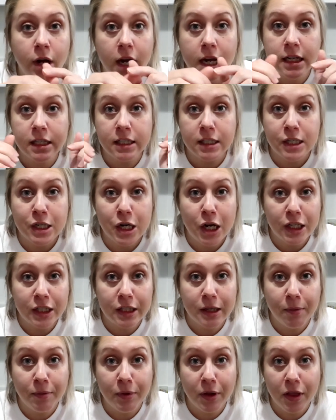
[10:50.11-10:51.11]
It is not
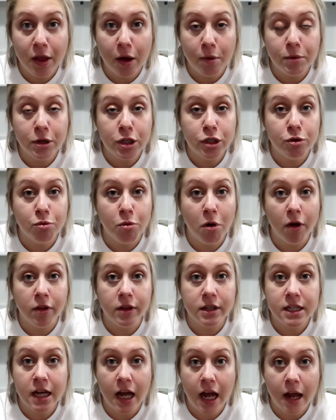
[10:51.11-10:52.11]
something that we do all
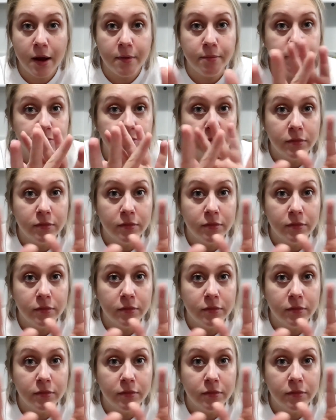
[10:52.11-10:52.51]
the time.